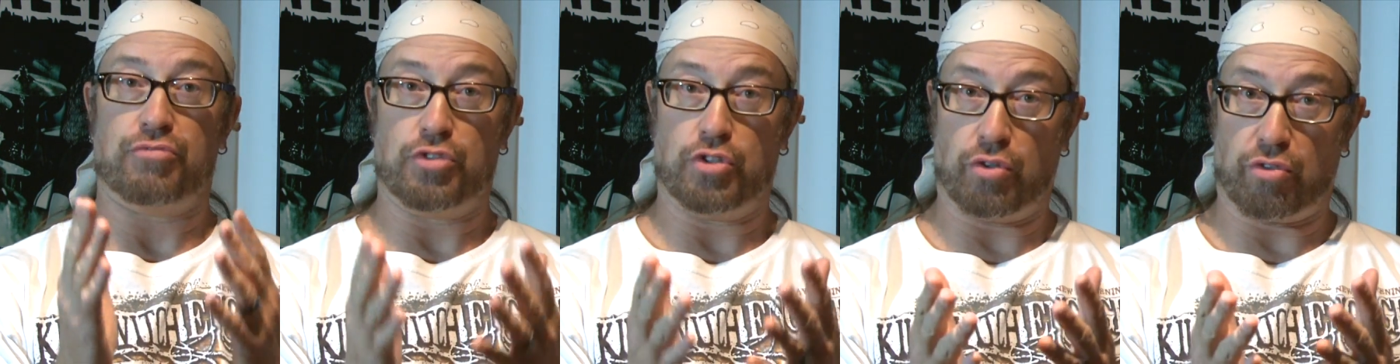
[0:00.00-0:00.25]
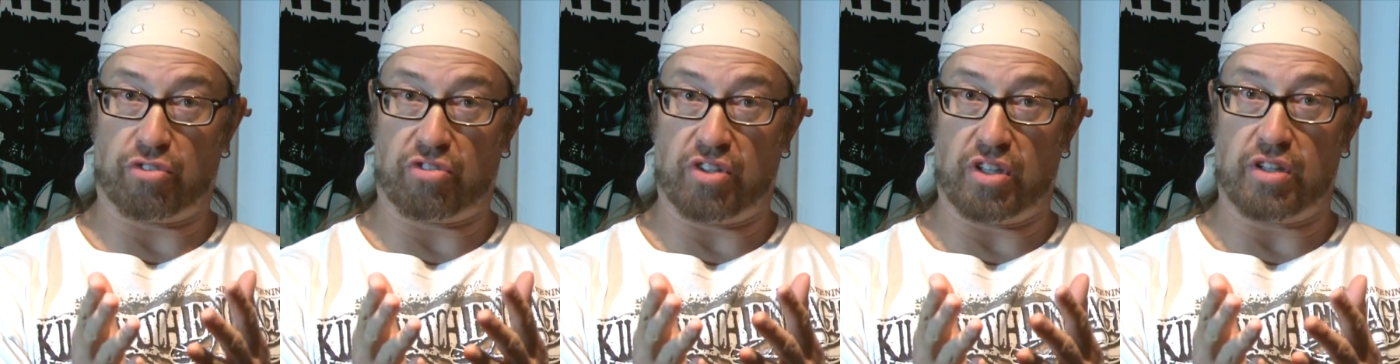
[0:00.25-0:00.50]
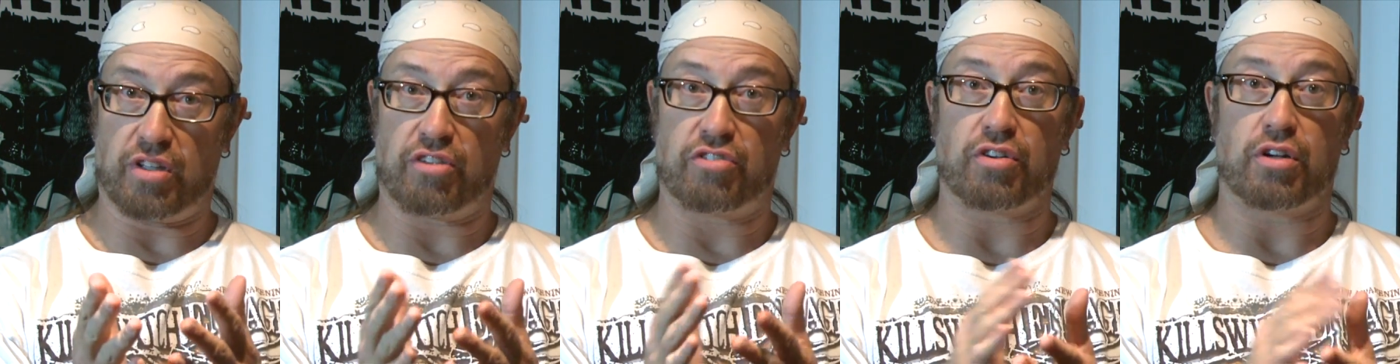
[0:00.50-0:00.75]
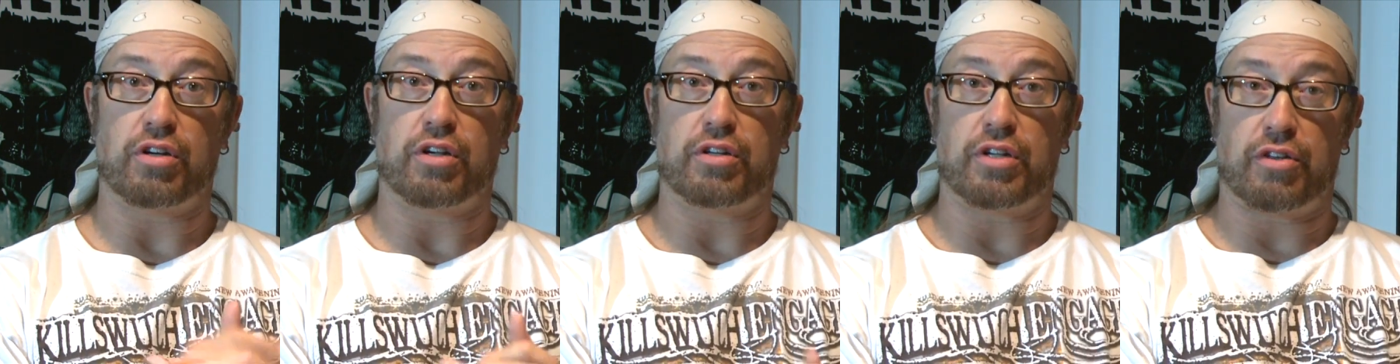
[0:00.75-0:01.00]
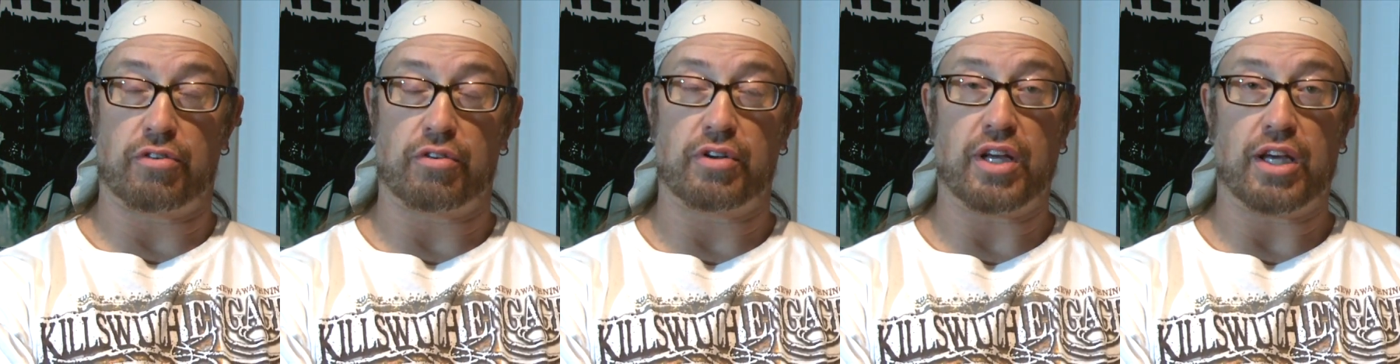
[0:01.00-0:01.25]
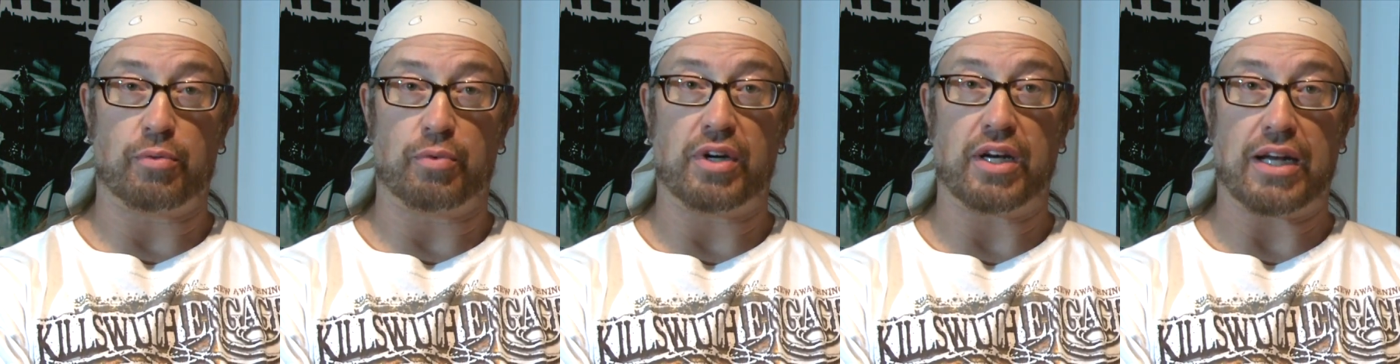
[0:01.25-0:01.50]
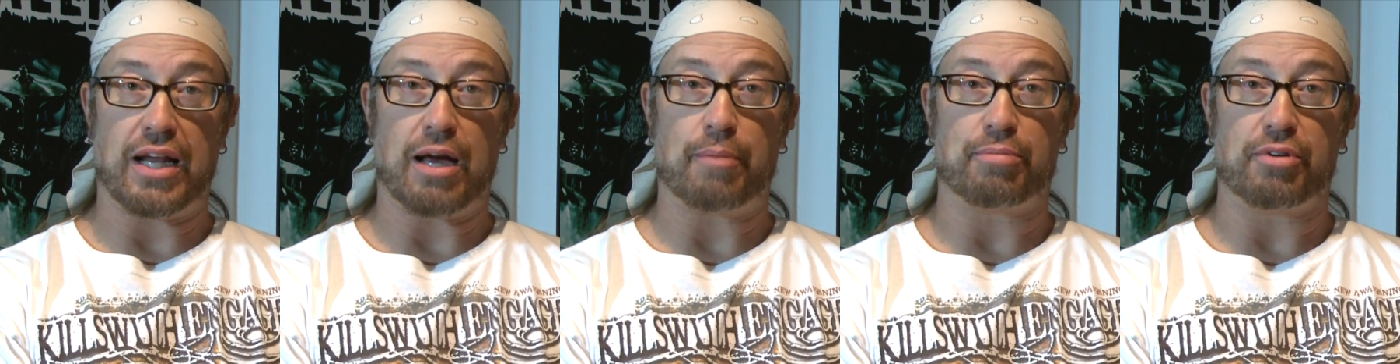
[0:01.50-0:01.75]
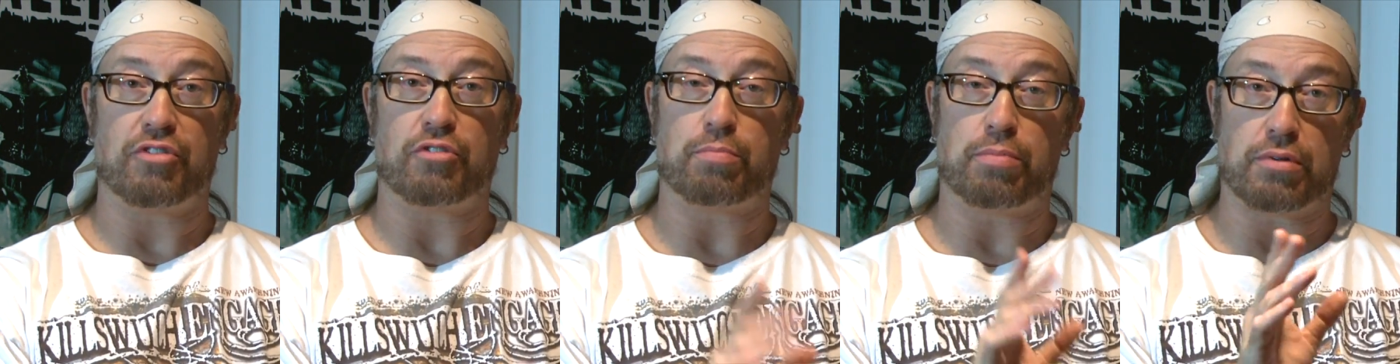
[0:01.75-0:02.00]
You'll see this on another day when it
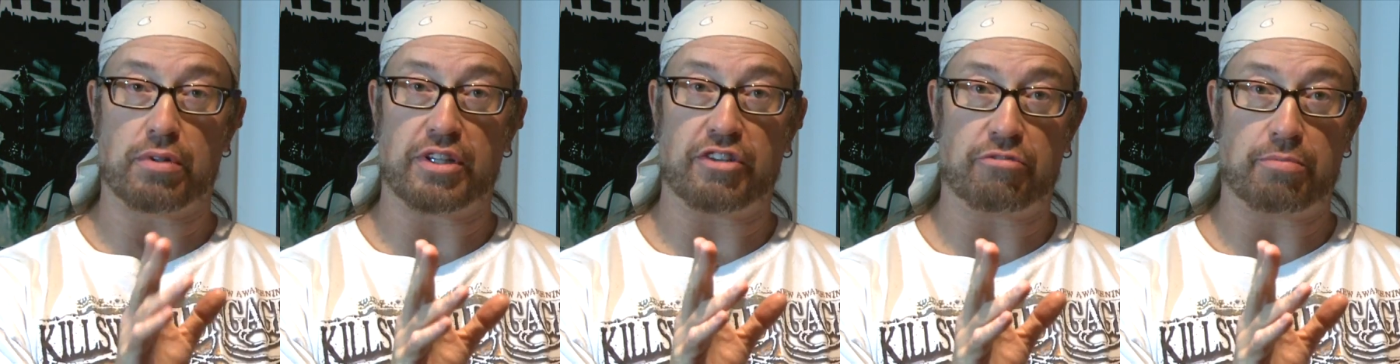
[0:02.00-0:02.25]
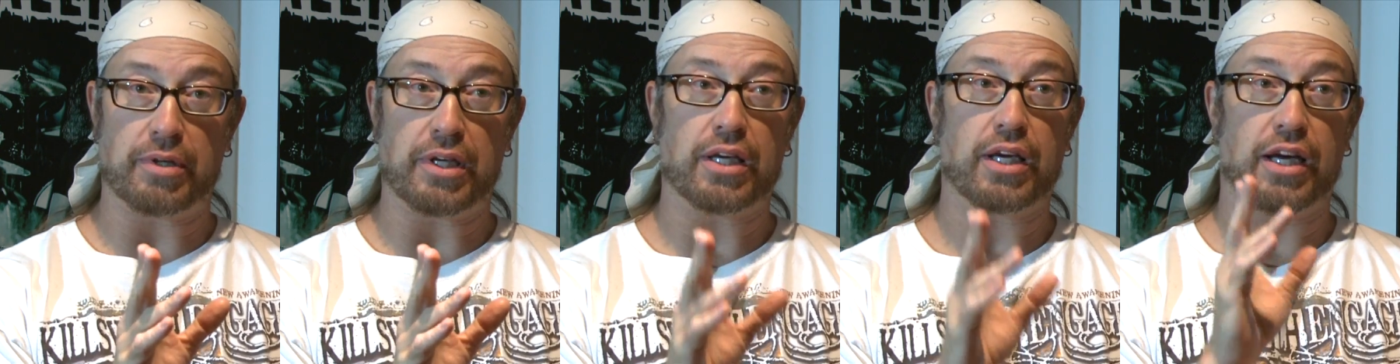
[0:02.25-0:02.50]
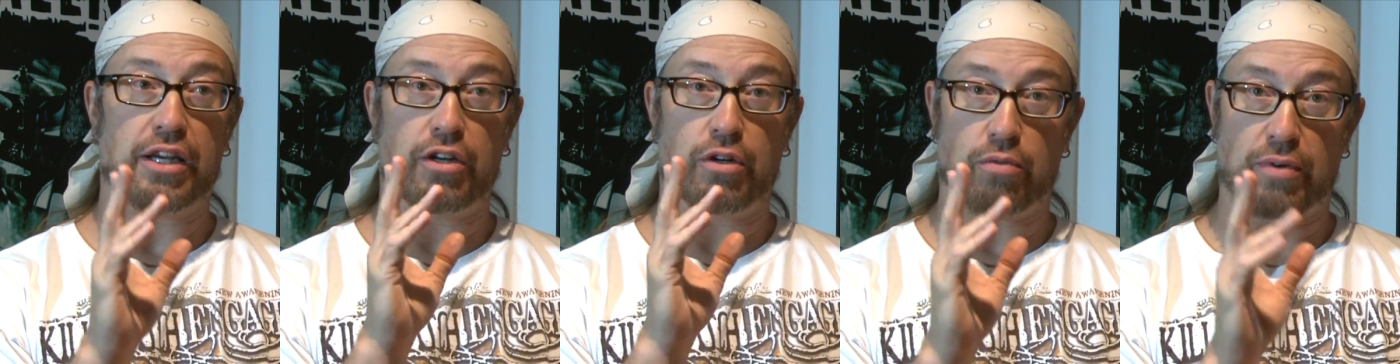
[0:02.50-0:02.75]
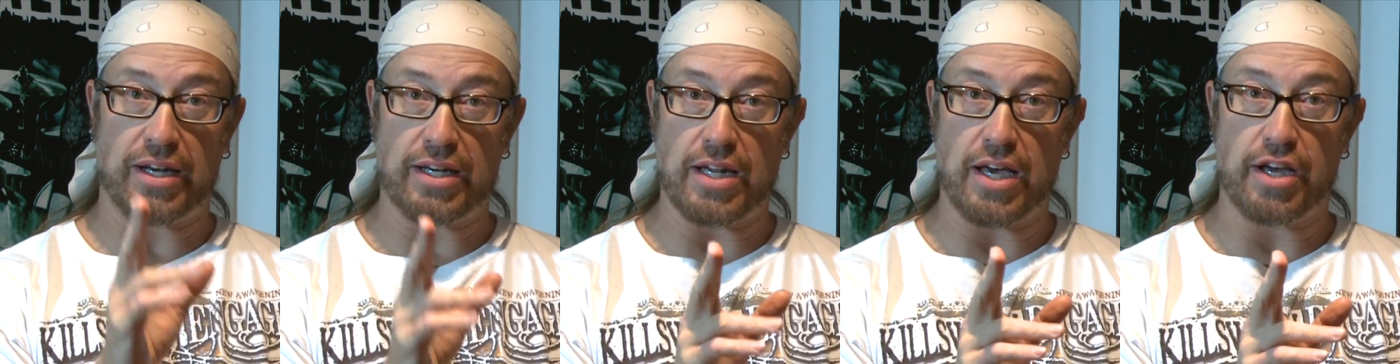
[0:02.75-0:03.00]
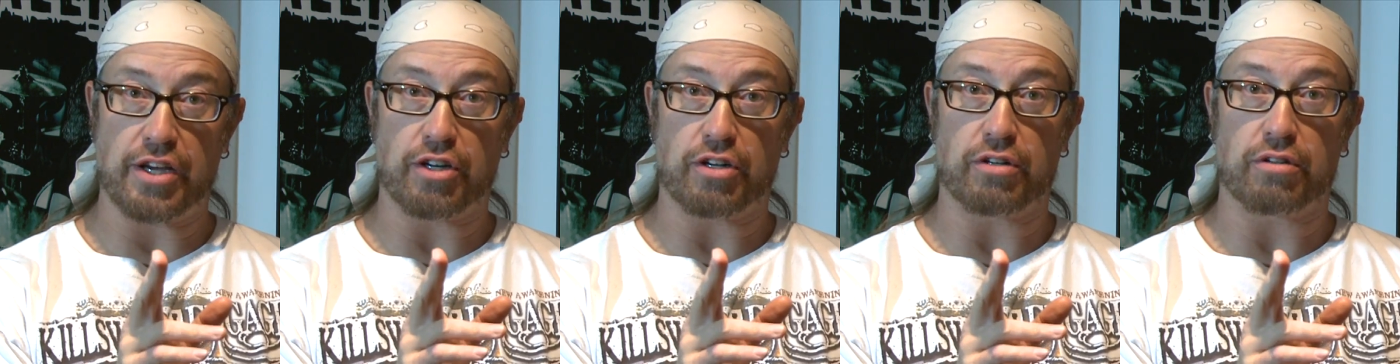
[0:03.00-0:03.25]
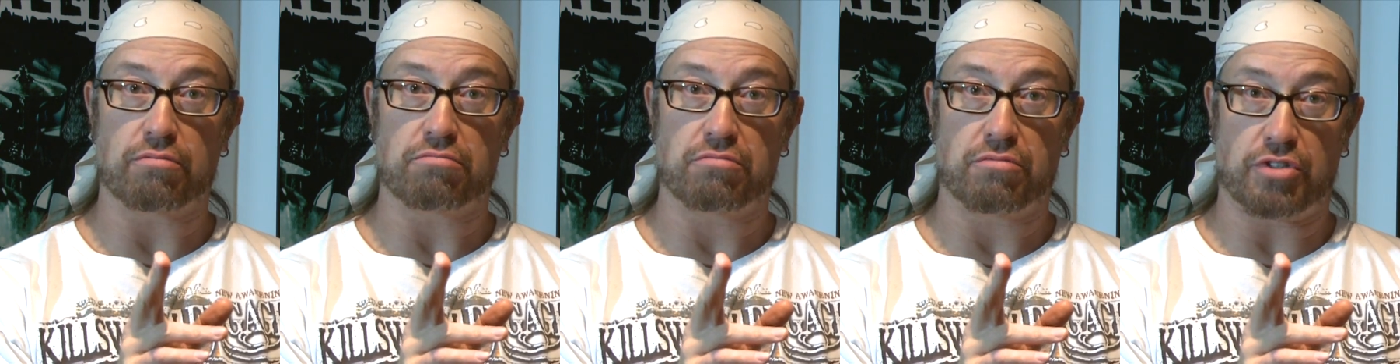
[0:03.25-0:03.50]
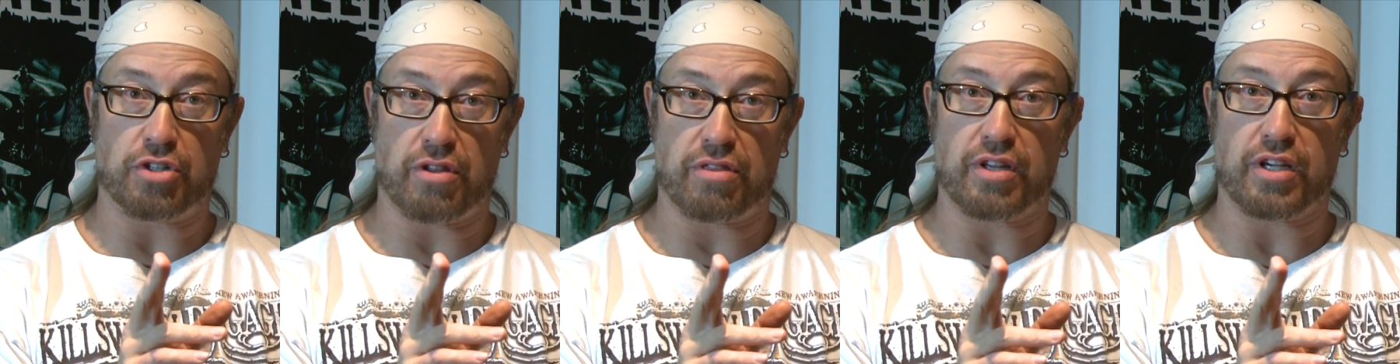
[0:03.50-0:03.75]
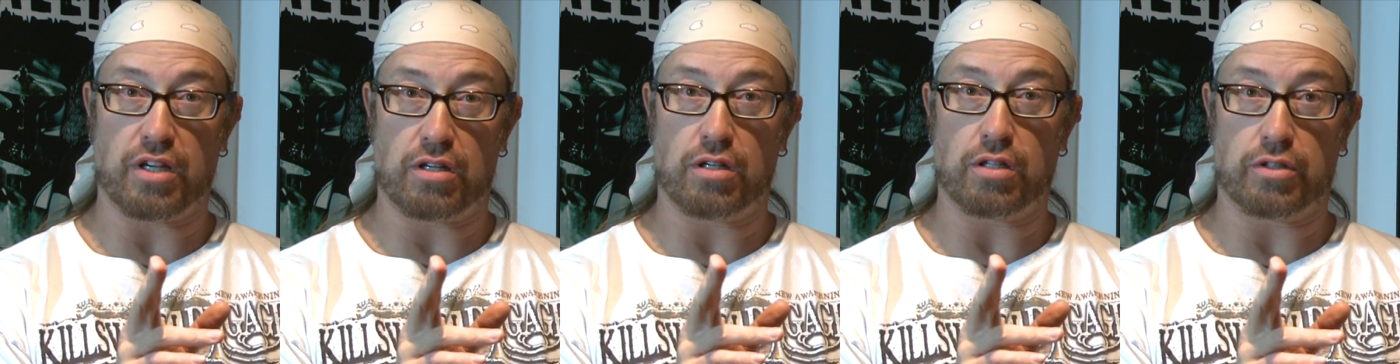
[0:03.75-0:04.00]
happens, believe me. I know right now you're
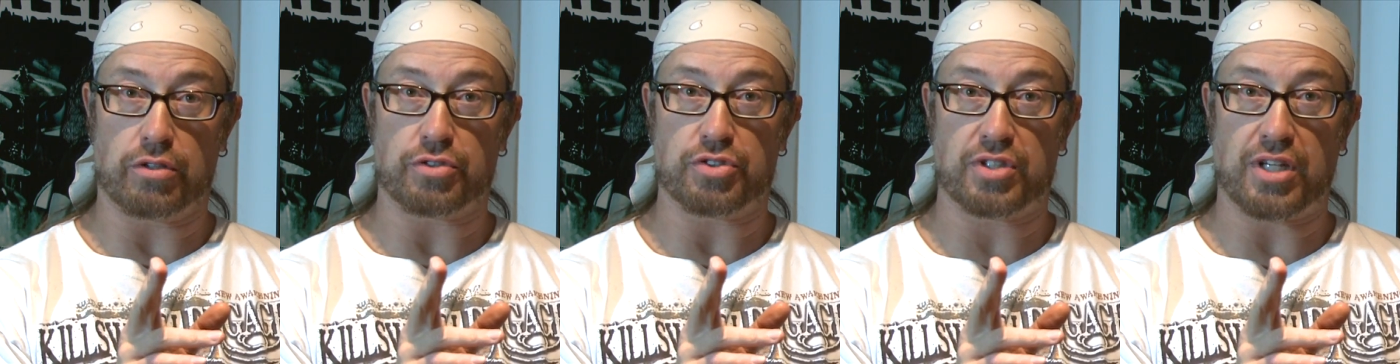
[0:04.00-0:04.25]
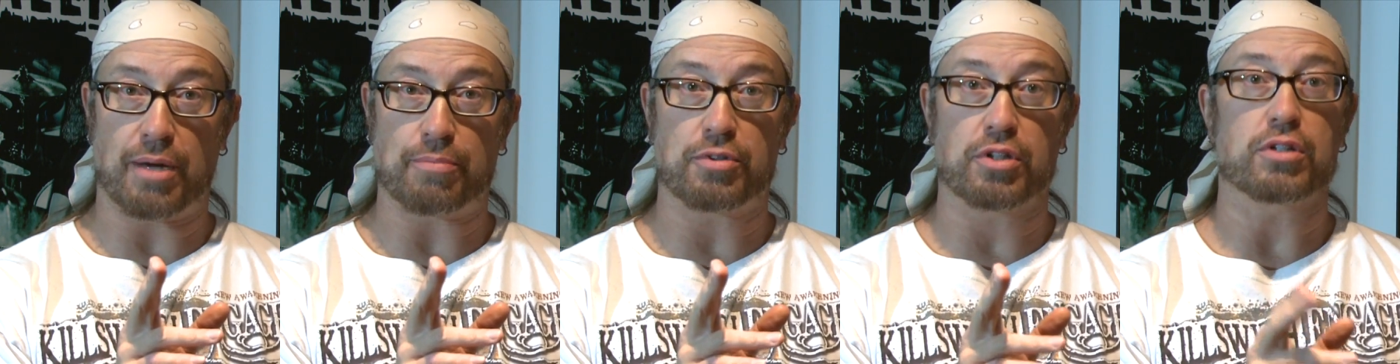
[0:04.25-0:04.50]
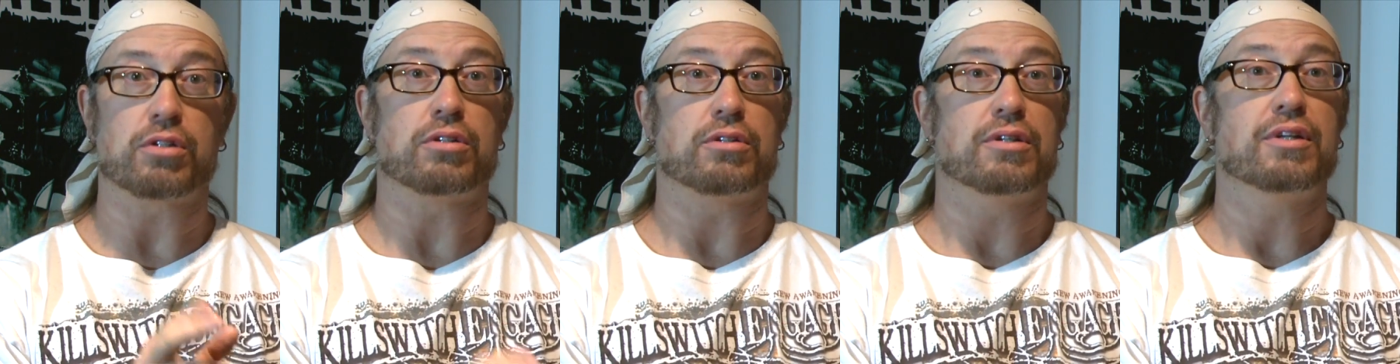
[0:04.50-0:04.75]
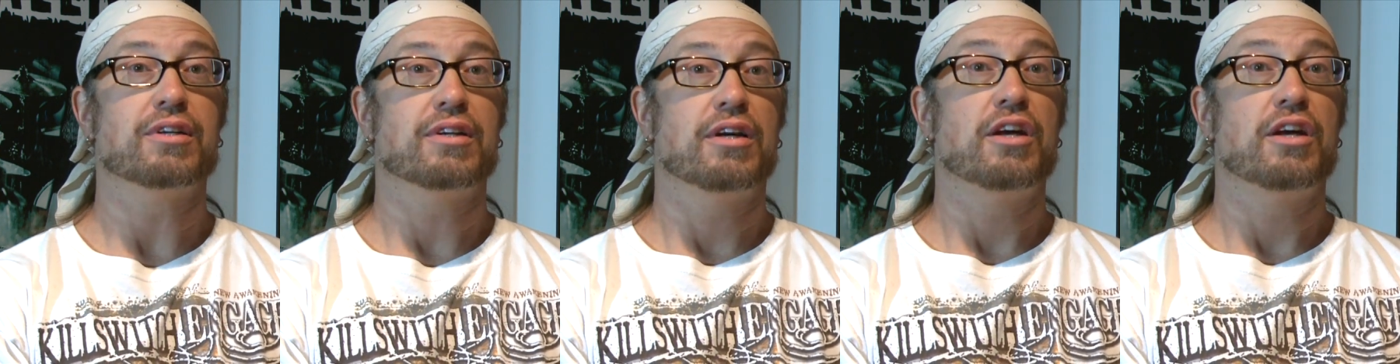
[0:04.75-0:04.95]
thinking a little skeptical.